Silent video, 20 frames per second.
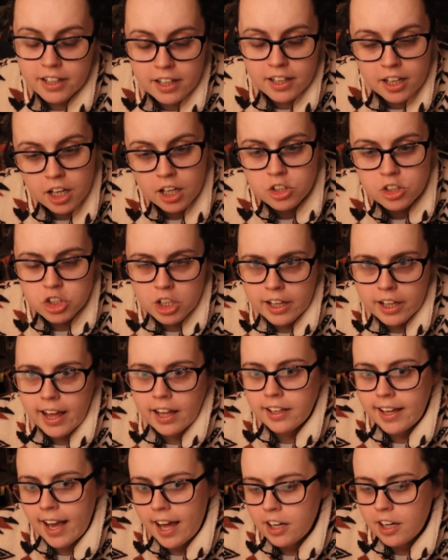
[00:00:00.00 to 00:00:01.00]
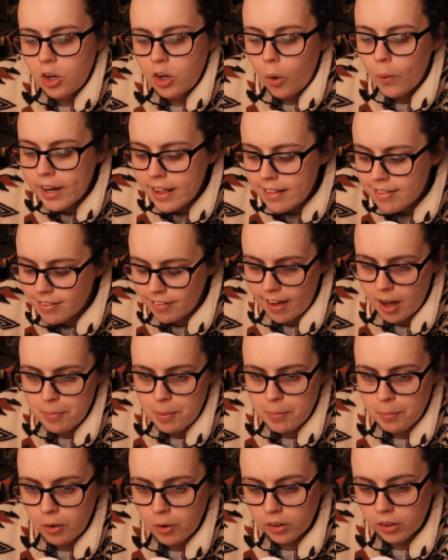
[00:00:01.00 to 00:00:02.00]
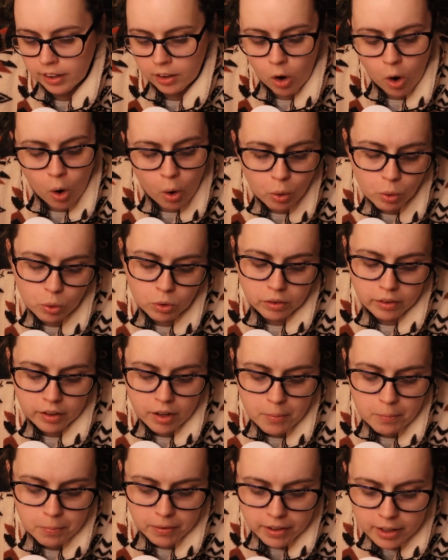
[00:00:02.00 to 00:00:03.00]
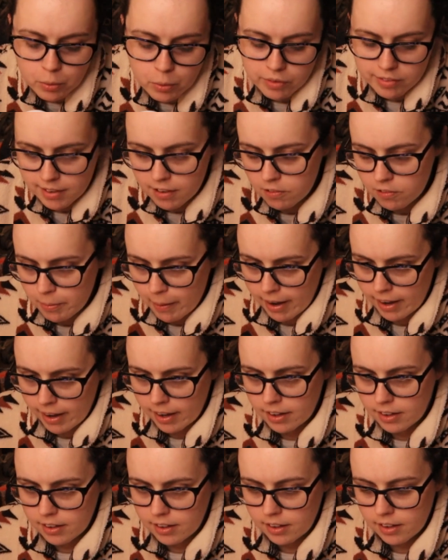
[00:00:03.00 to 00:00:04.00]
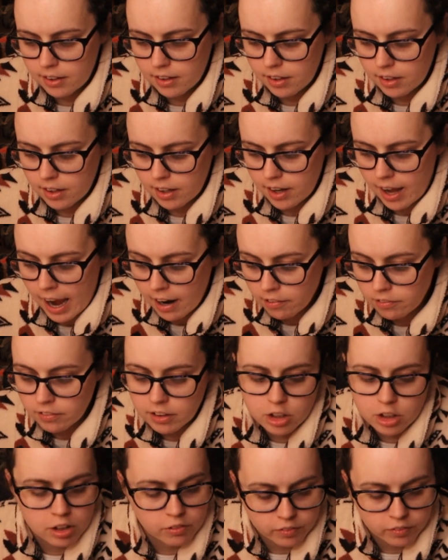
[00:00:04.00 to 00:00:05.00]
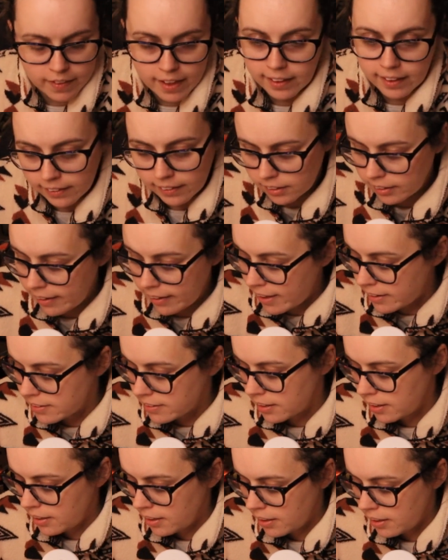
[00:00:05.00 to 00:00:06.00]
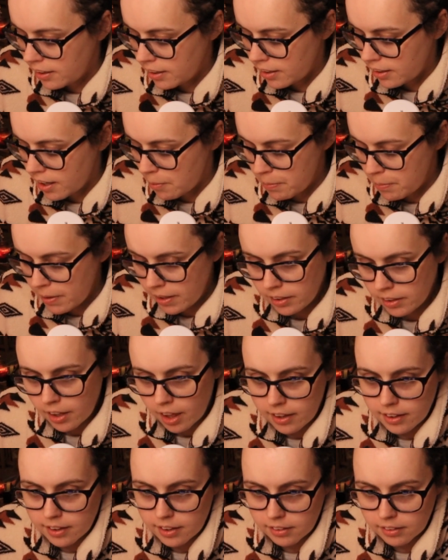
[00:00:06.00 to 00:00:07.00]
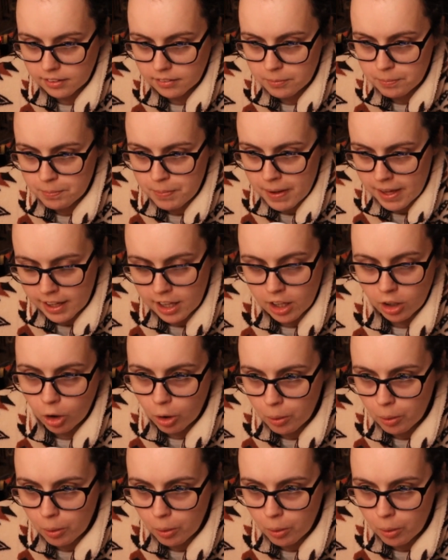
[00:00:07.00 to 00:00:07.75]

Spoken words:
Do you know, like, and kind of going into that a bit more, like a whole prequel series about Harry could have led and being like picking up